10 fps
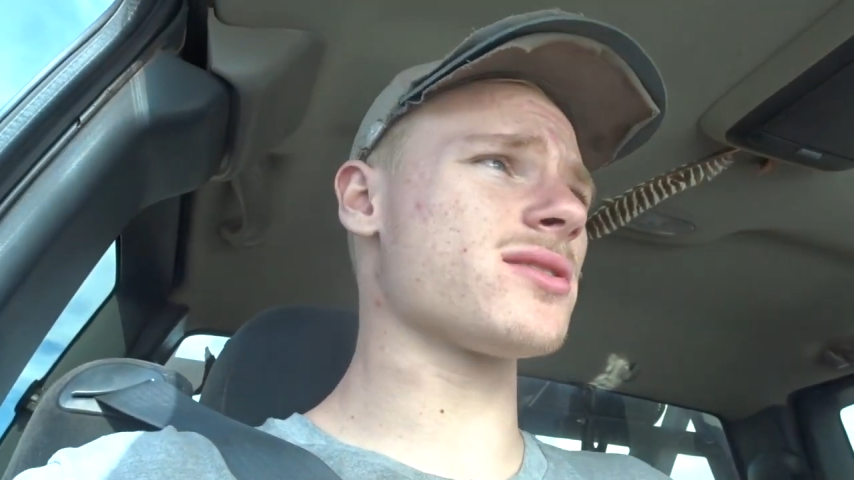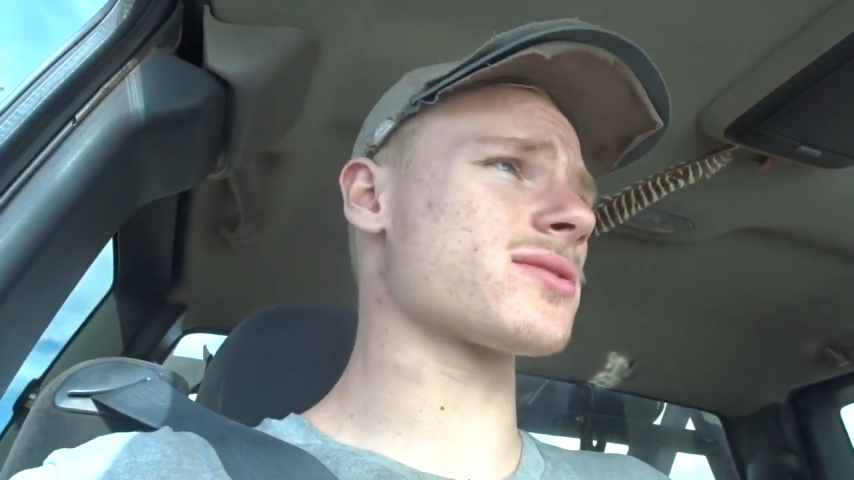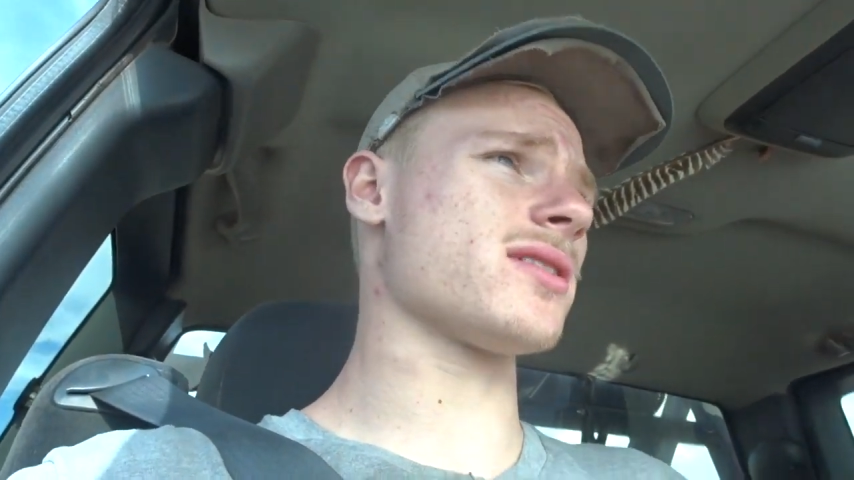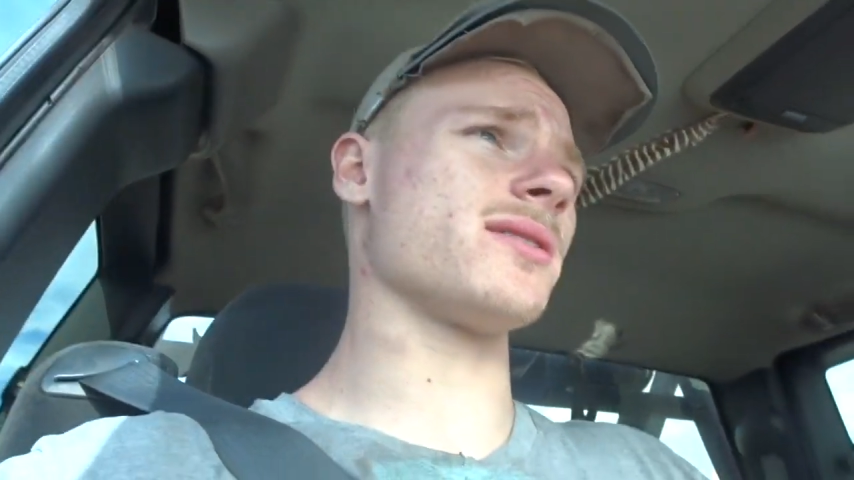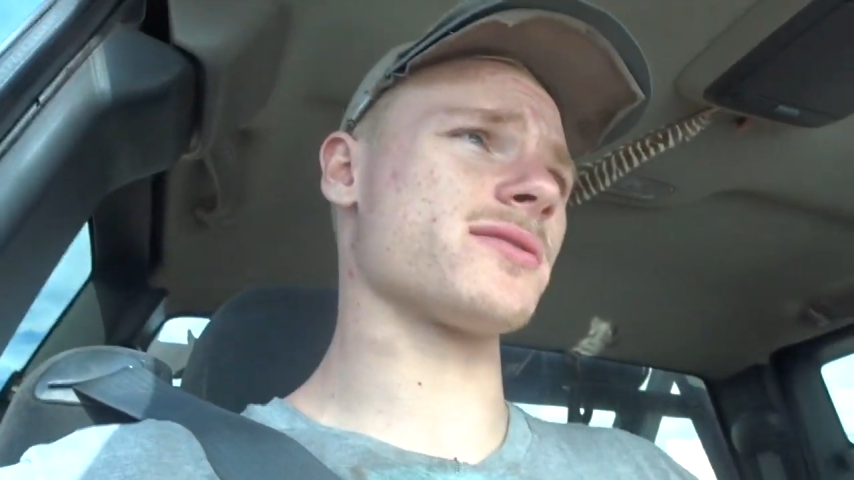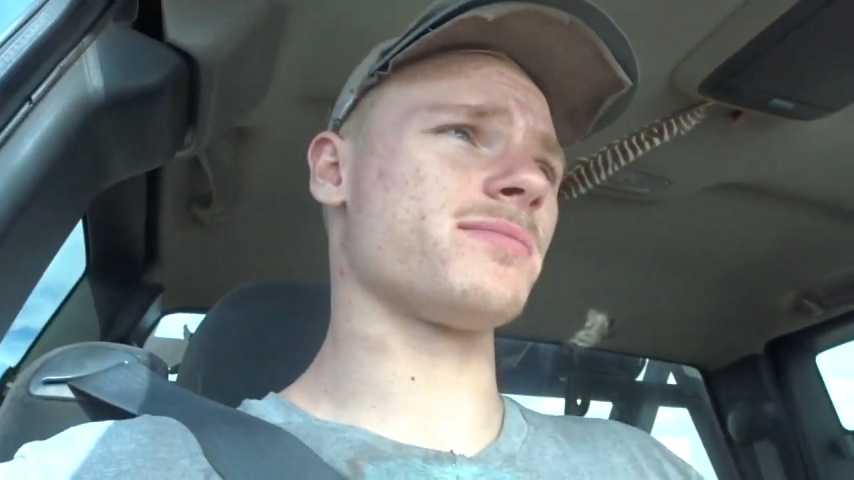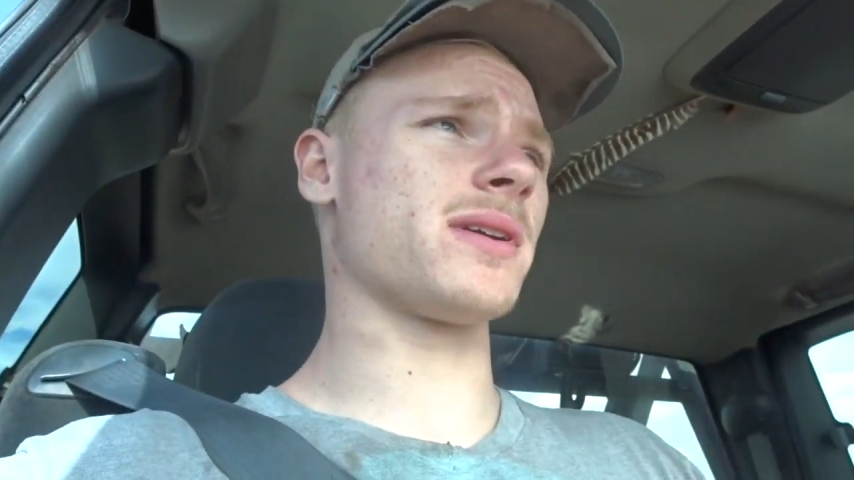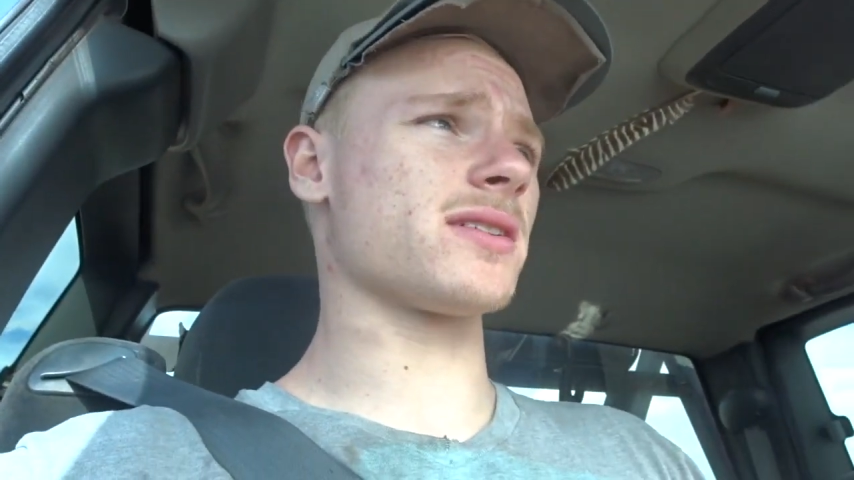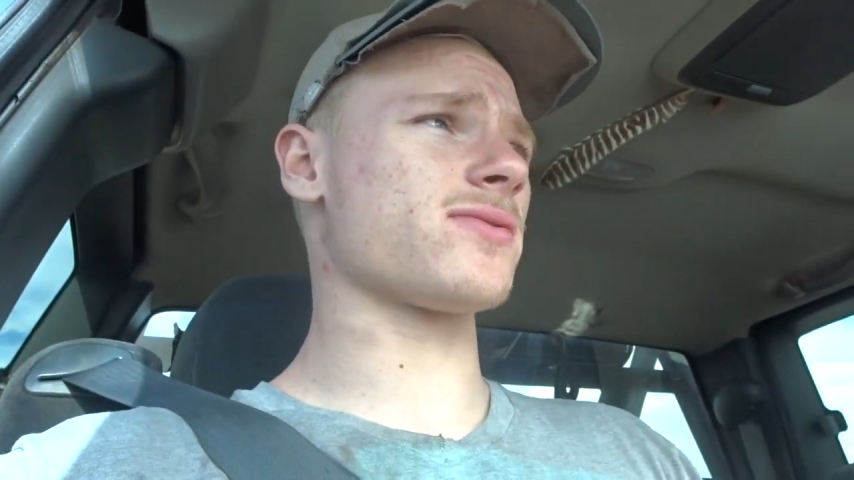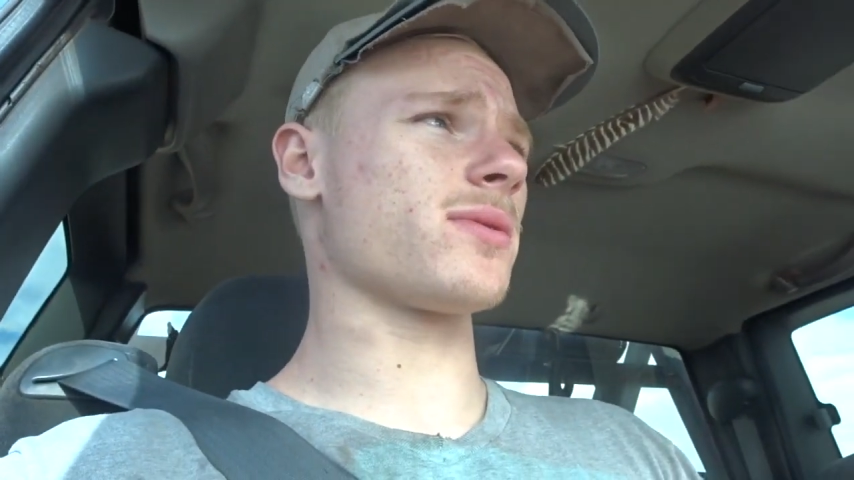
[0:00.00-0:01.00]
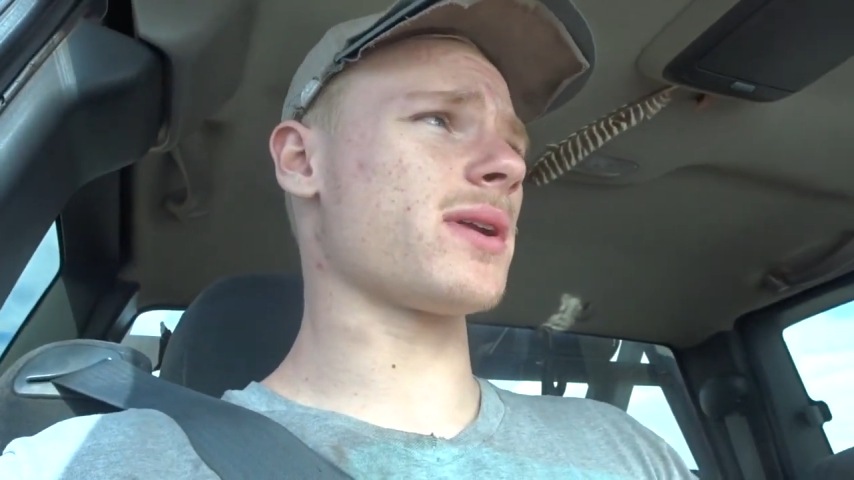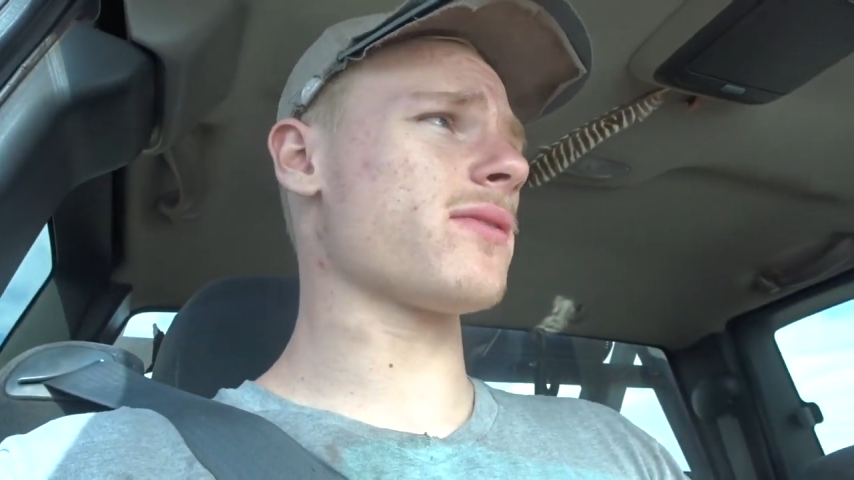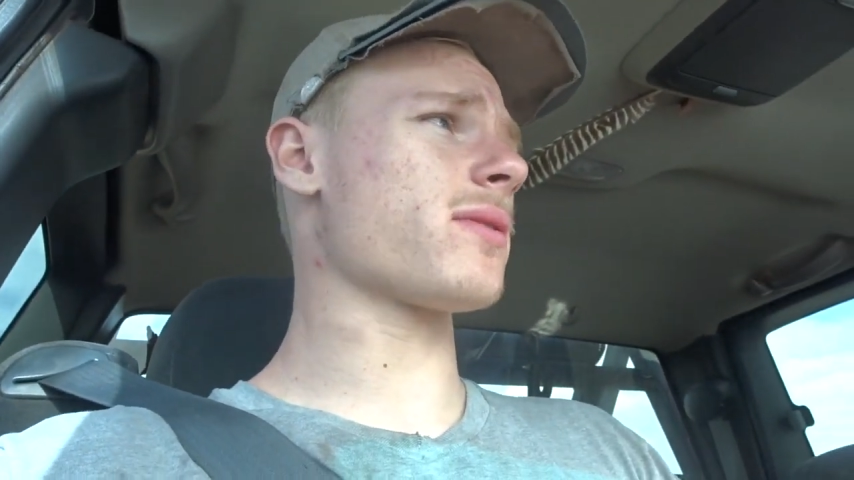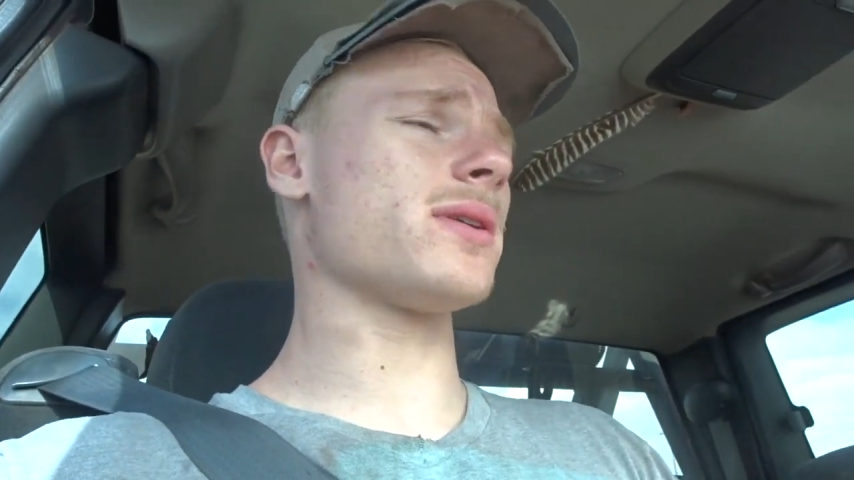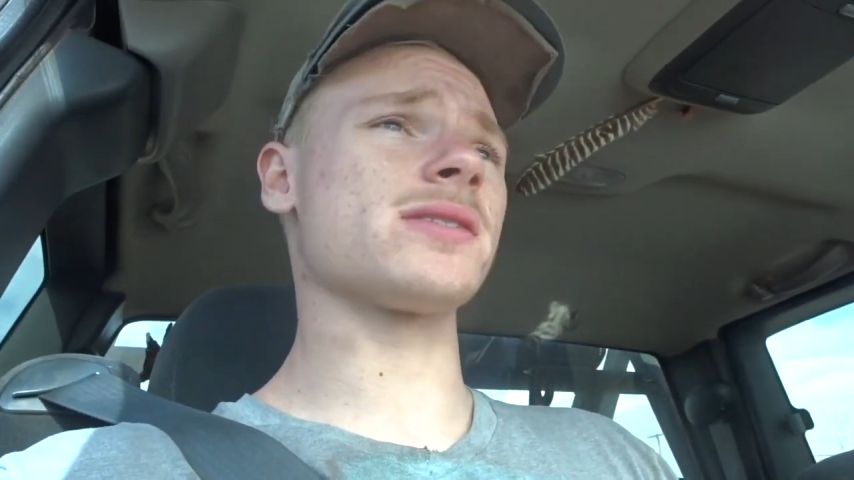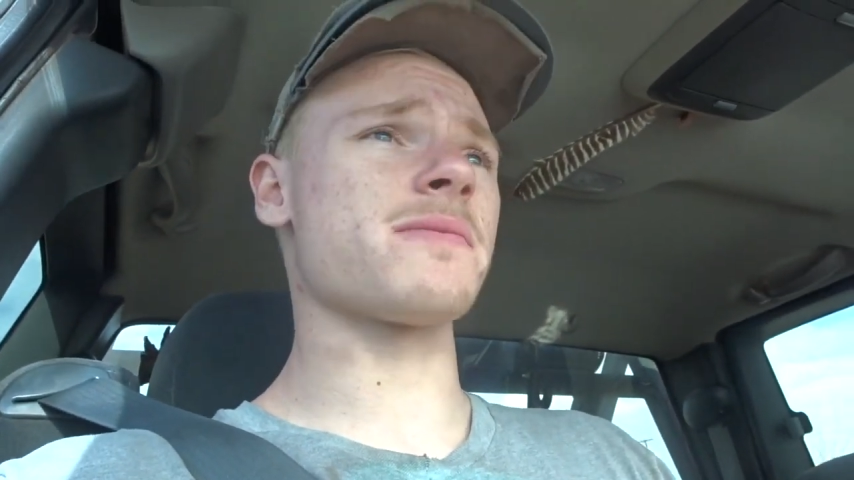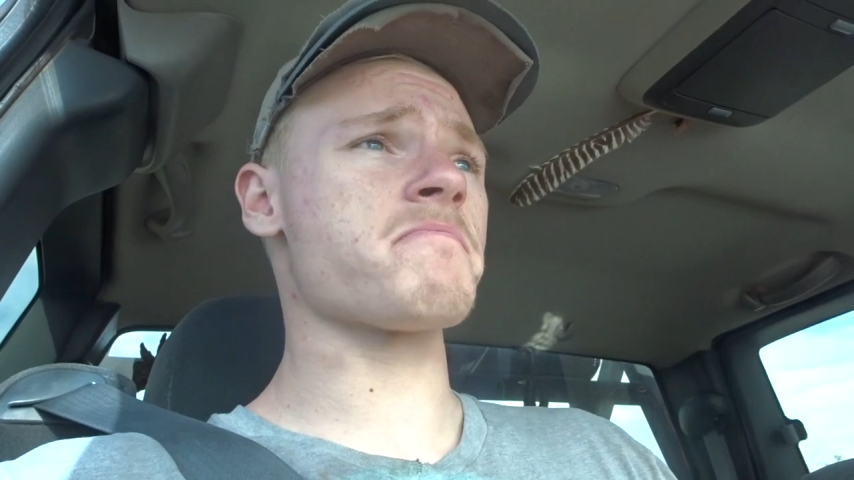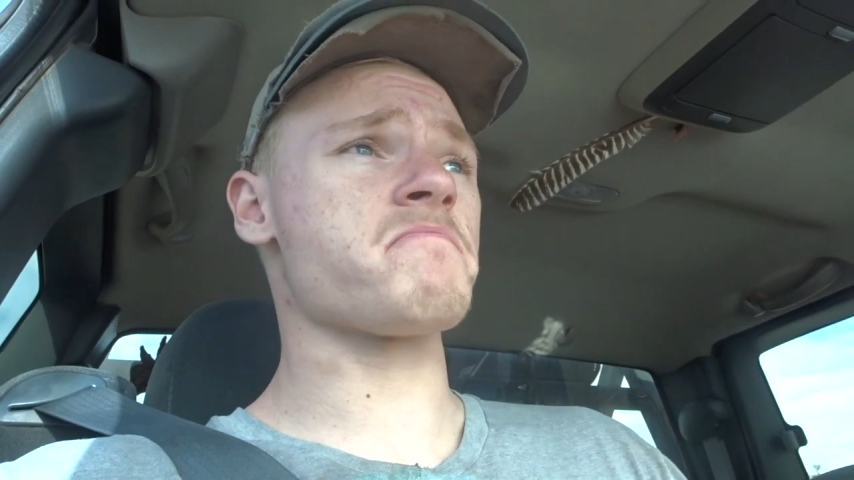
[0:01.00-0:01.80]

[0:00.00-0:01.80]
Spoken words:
those cars because for whatever reason.